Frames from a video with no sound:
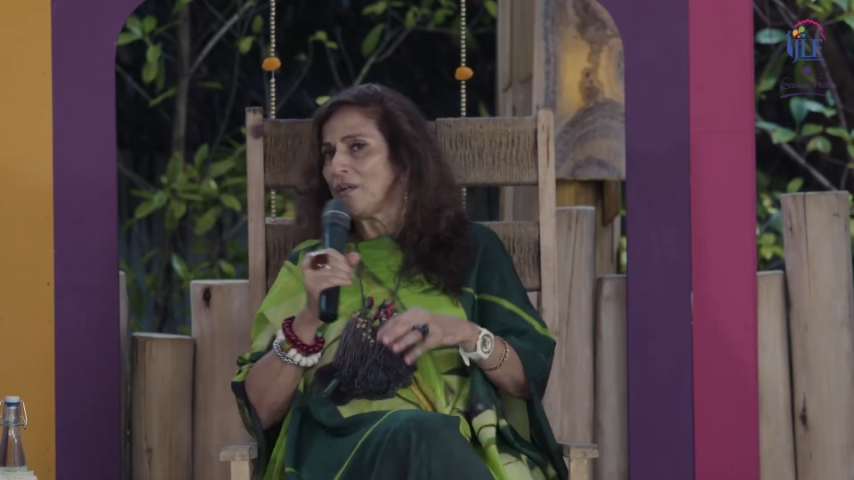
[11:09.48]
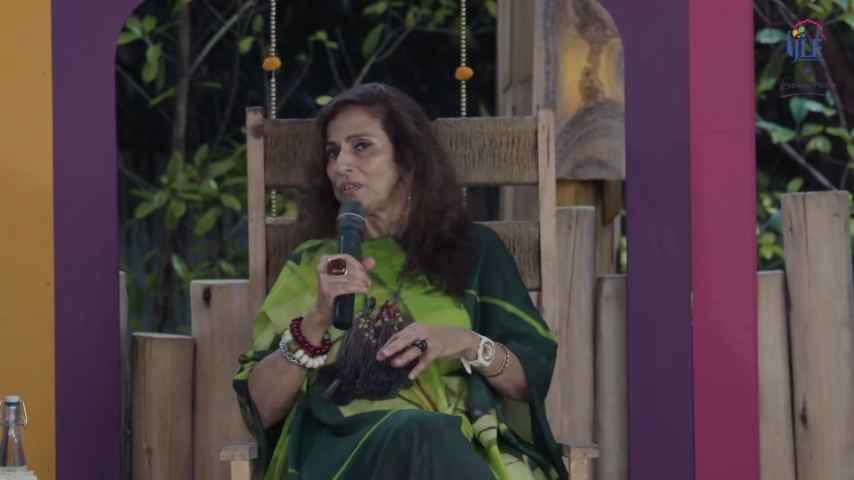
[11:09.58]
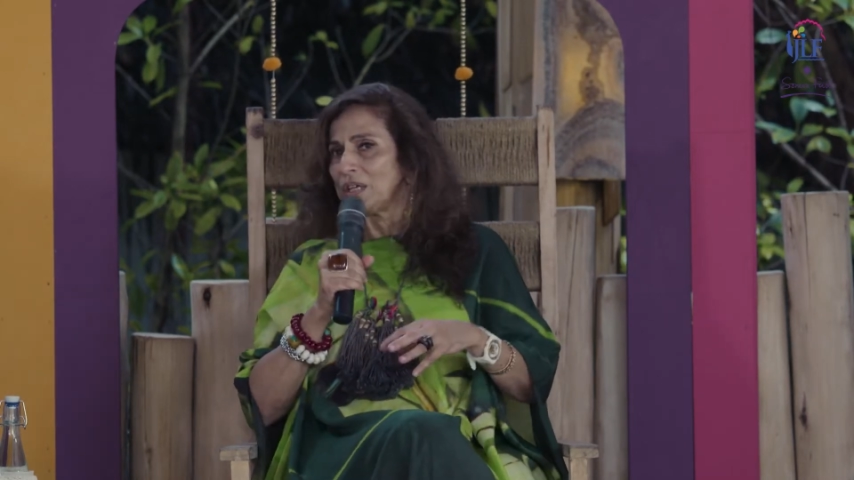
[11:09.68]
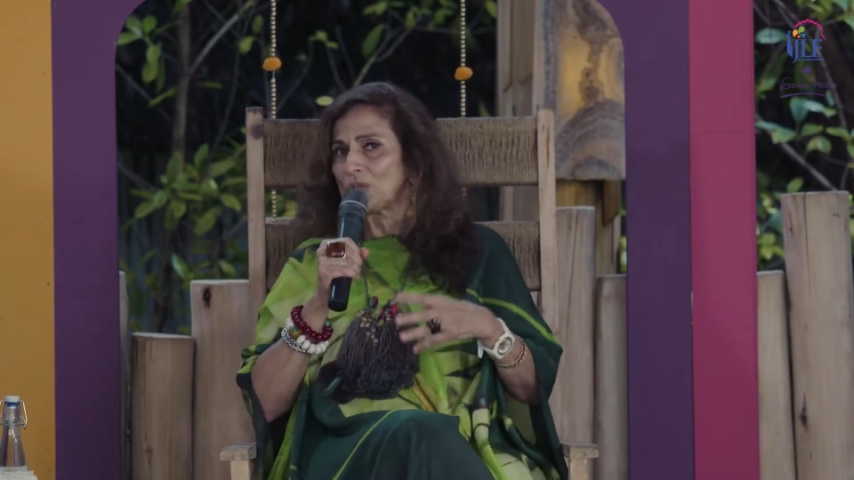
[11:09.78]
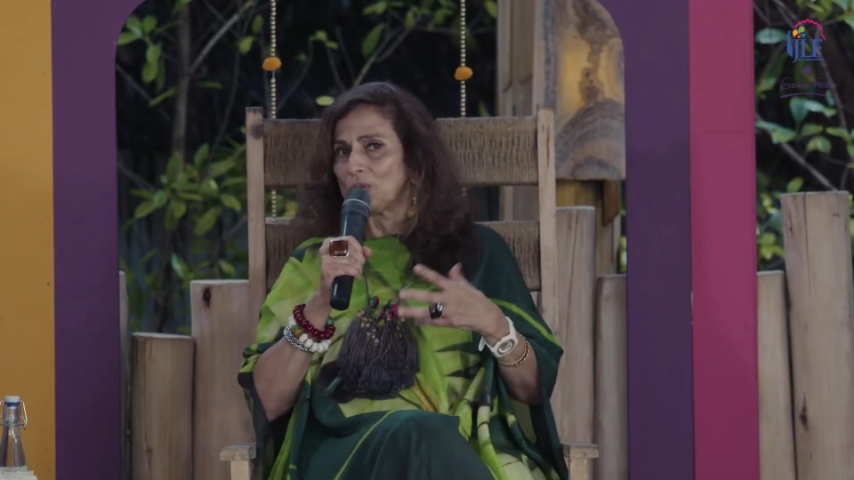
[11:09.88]

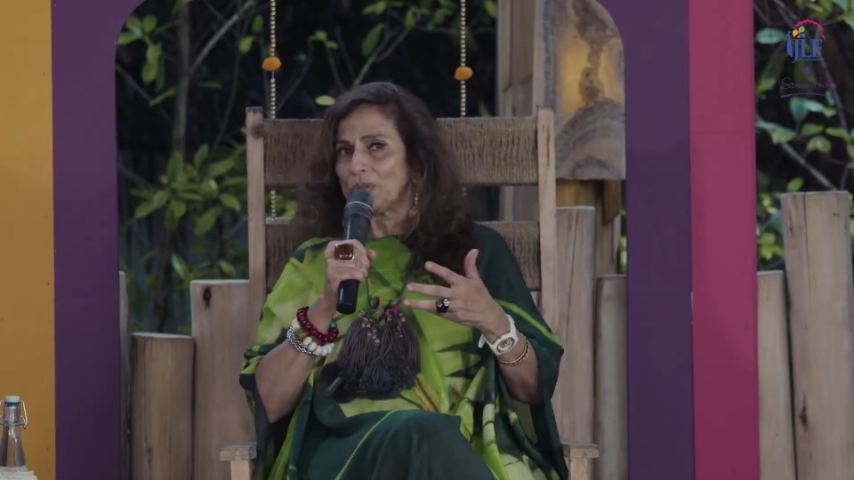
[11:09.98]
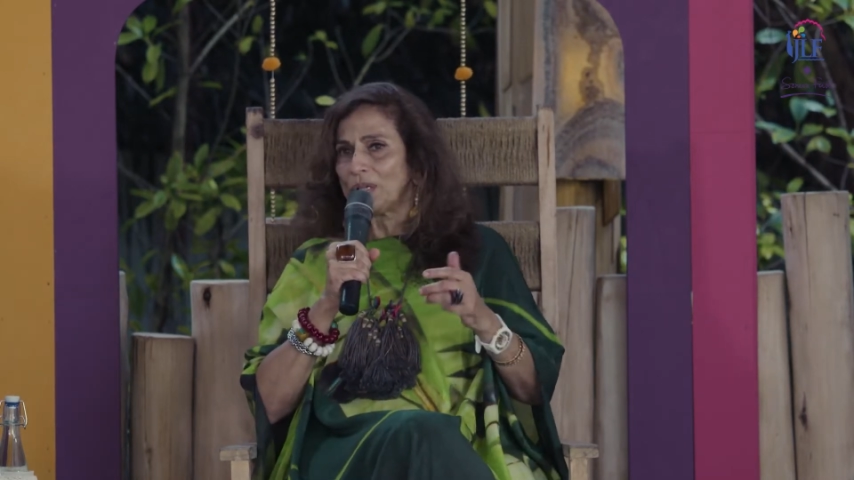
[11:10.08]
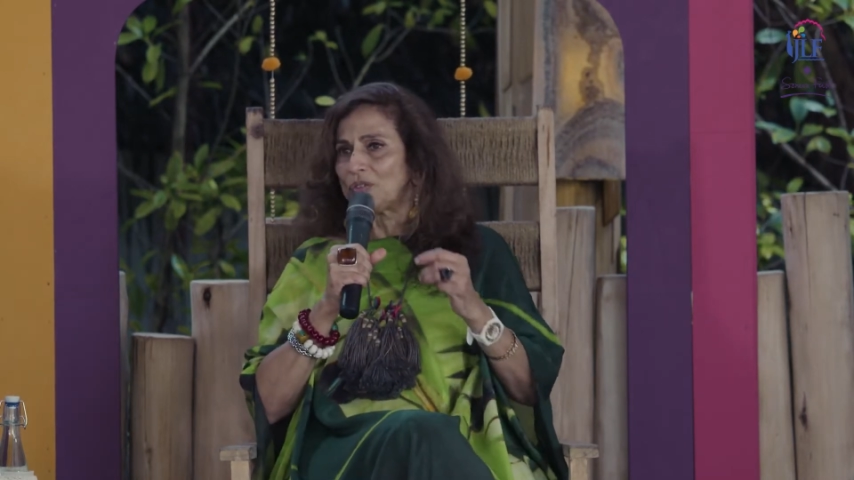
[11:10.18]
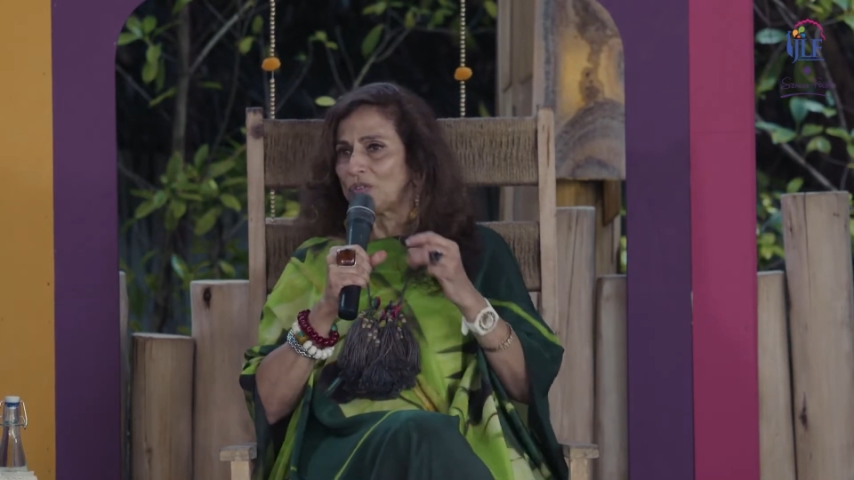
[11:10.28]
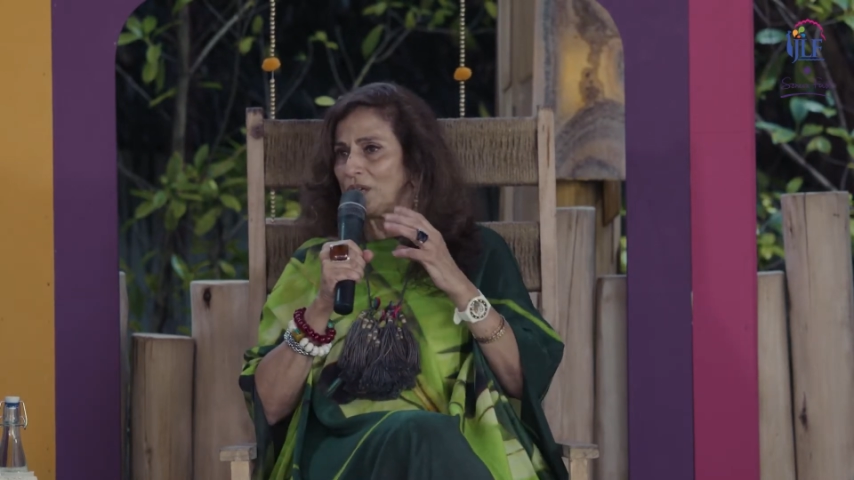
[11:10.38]
there's no
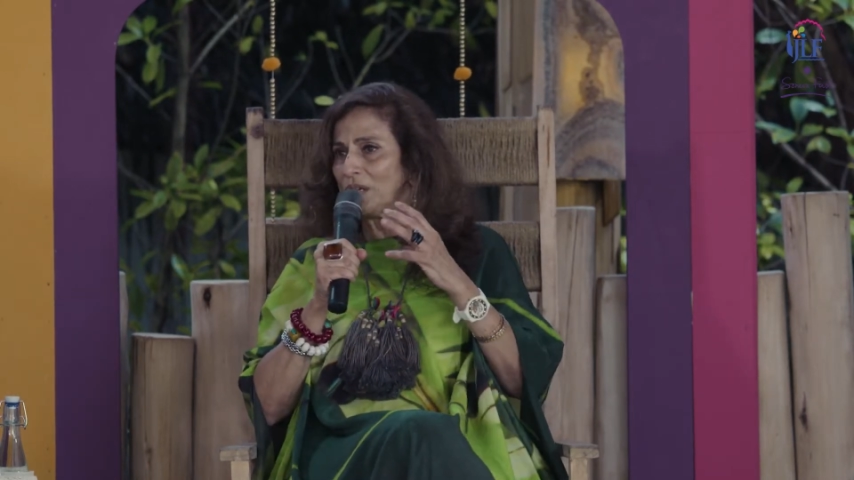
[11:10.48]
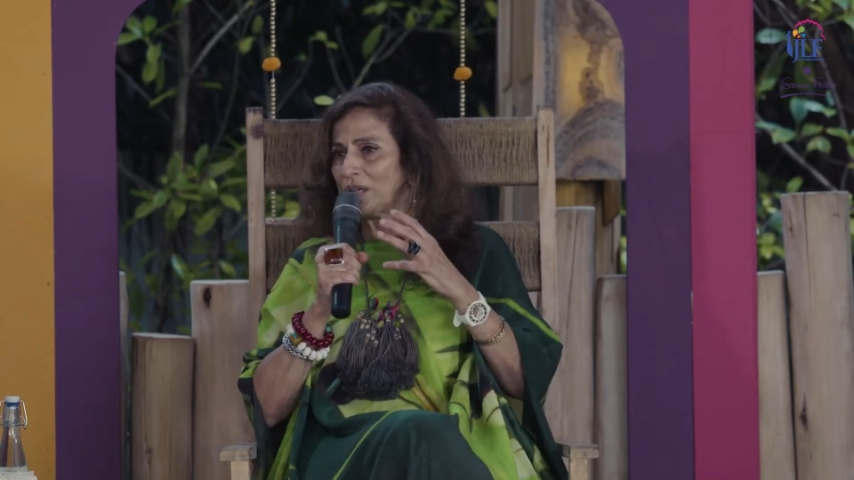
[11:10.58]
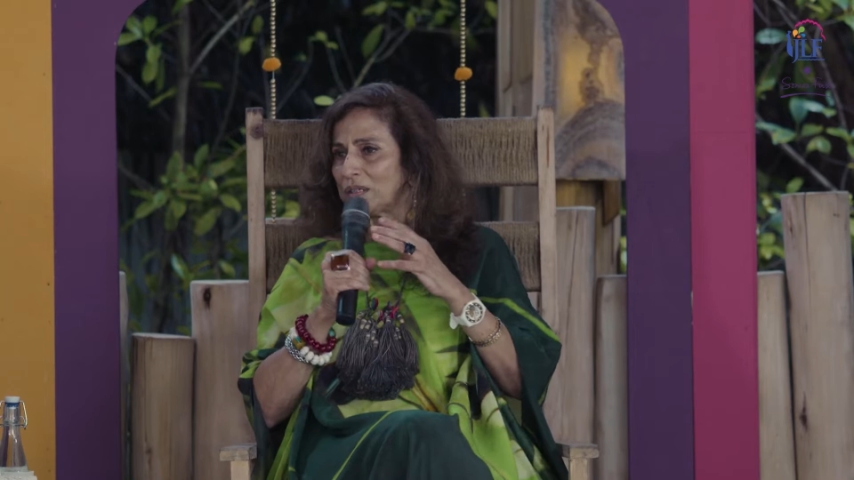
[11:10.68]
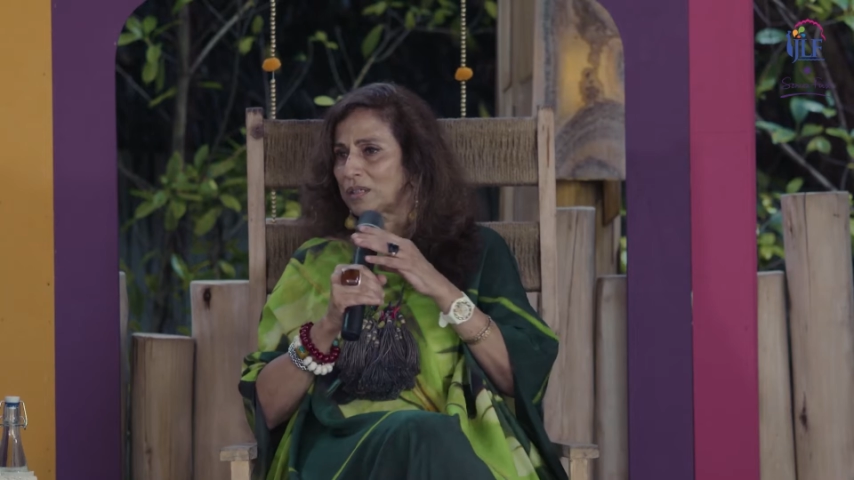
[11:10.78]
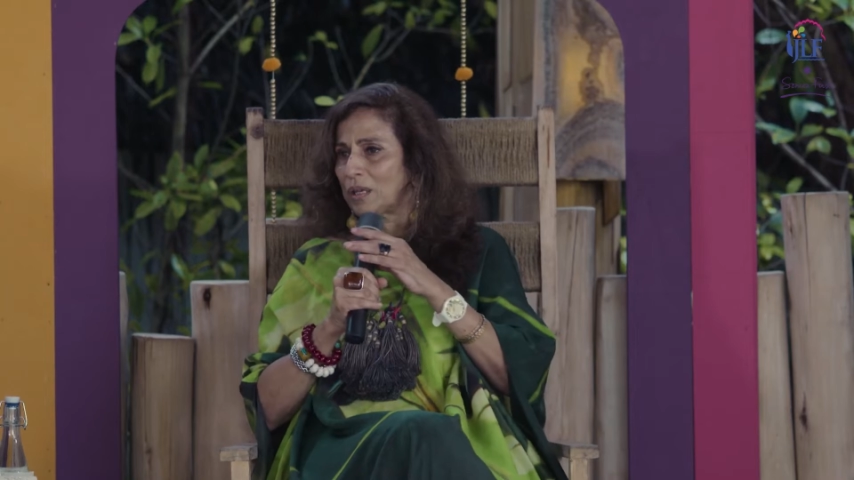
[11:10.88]
such thing
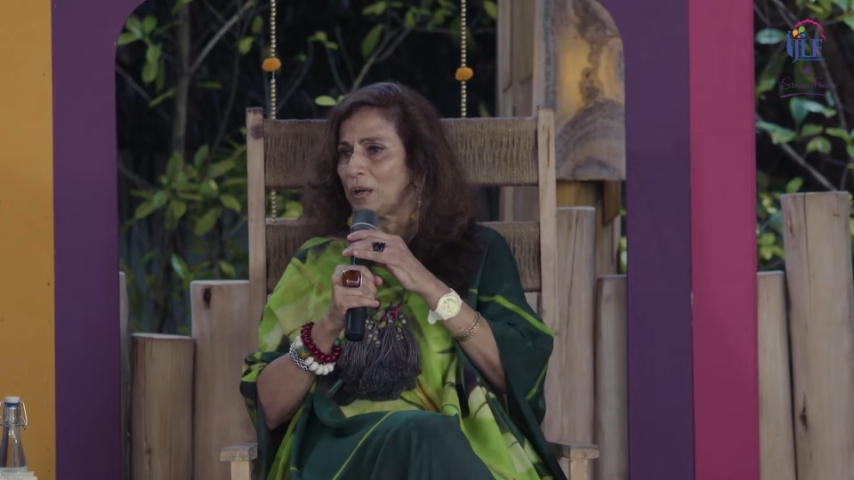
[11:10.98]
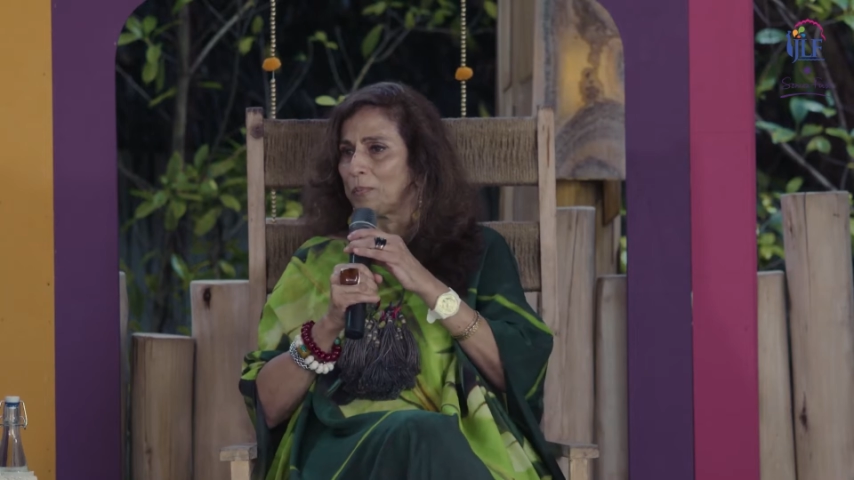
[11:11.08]
as